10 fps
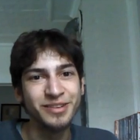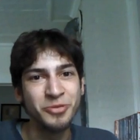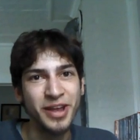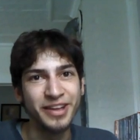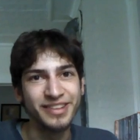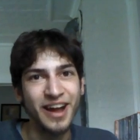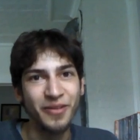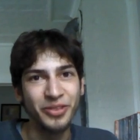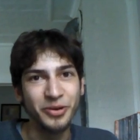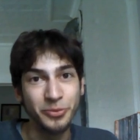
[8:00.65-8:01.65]
someone else
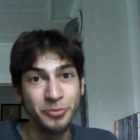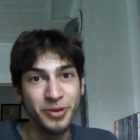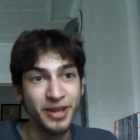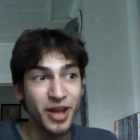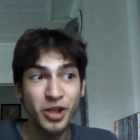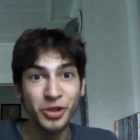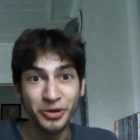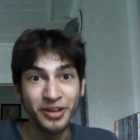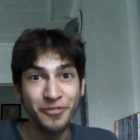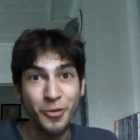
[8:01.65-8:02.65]
out there will be
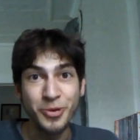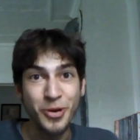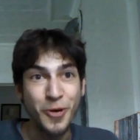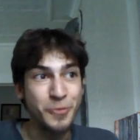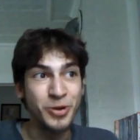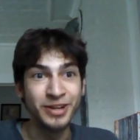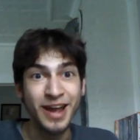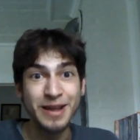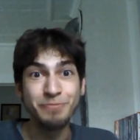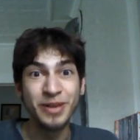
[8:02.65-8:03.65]
looking forward to opening
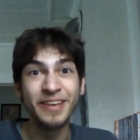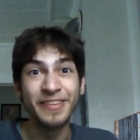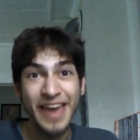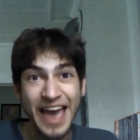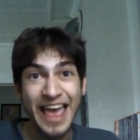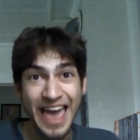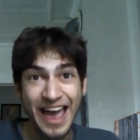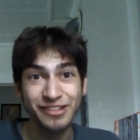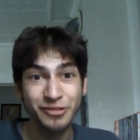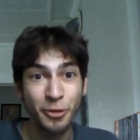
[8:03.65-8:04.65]
night being that
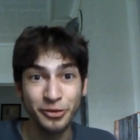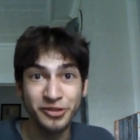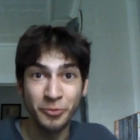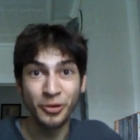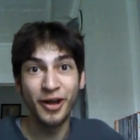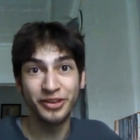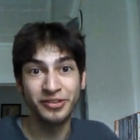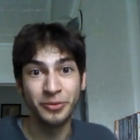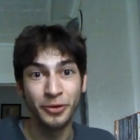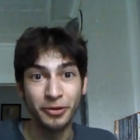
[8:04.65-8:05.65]
asshole somewhere
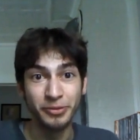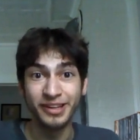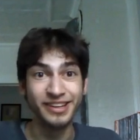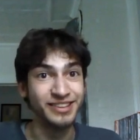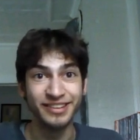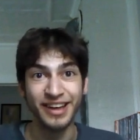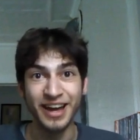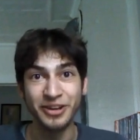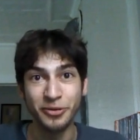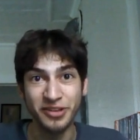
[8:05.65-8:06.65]
else in the world because
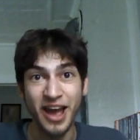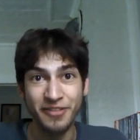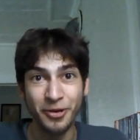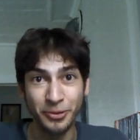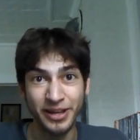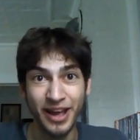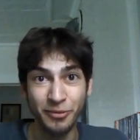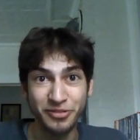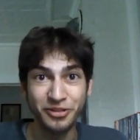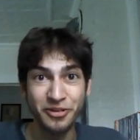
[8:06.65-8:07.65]
God knows I've already
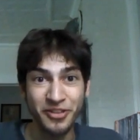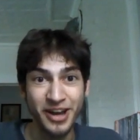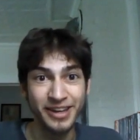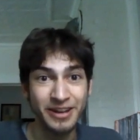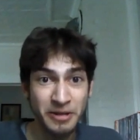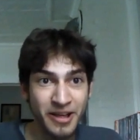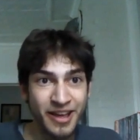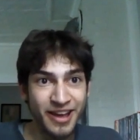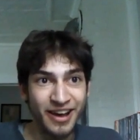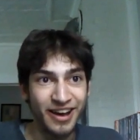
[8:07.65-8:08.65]
got reserve on it.
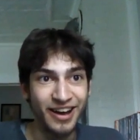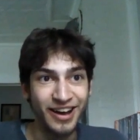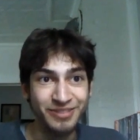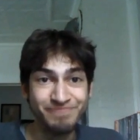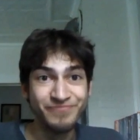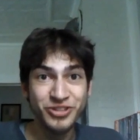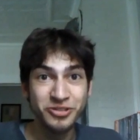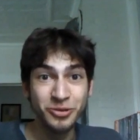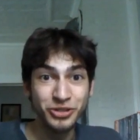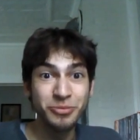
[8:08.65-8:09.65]
Um,
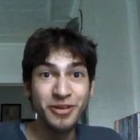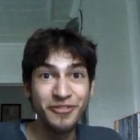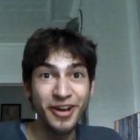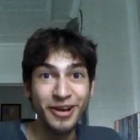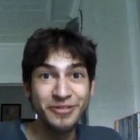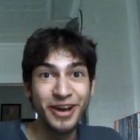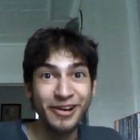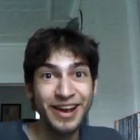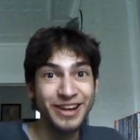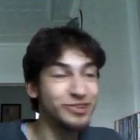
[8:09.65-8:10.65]
so it should be very,
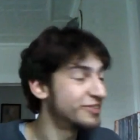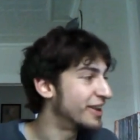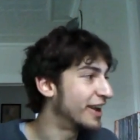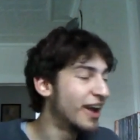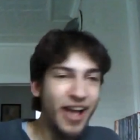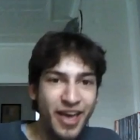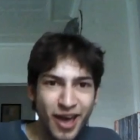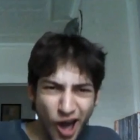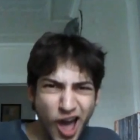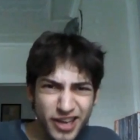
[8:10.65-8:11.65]
very interesting.
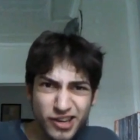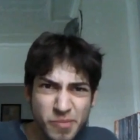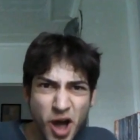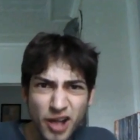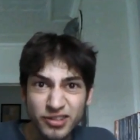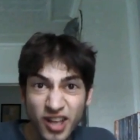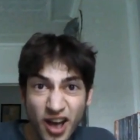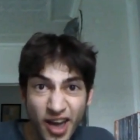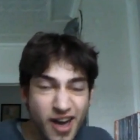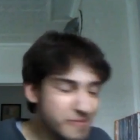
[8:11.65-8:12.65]
Aye, come on,
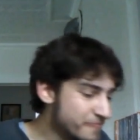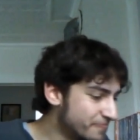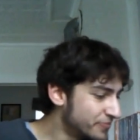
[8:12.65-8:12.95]
Tugga.